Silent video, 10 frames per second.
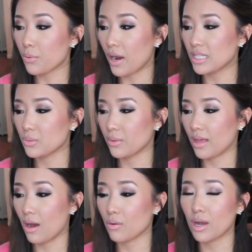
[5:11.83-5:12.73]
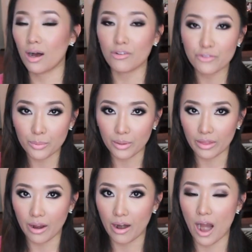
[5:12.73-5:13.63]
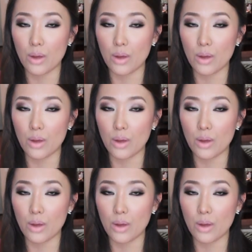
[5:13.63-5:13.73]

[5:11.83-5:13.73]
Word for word: impressed with how comfortable they are.